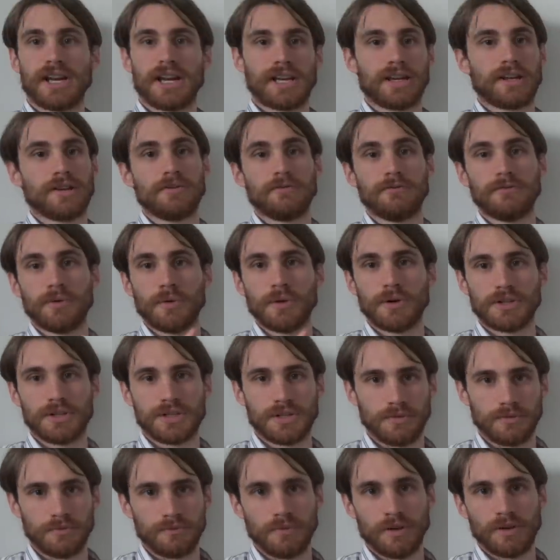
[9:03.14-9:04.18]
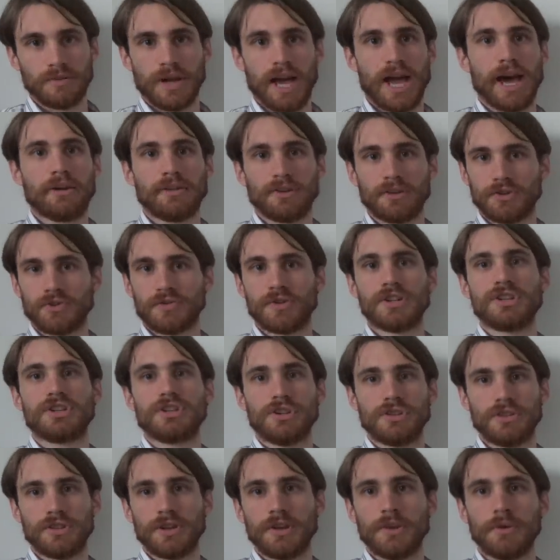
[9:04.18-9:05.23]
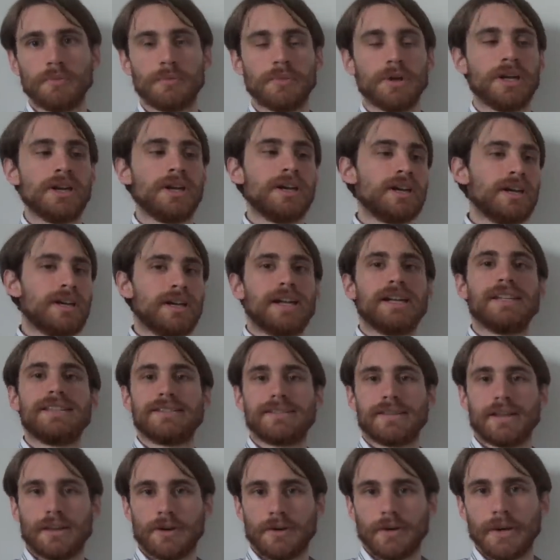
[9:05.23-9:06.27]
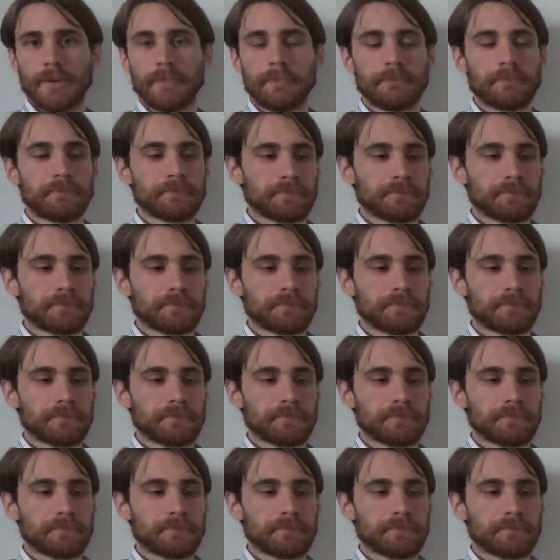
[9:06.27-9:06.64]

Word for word: that I could afford to out-attrition them, et cetera.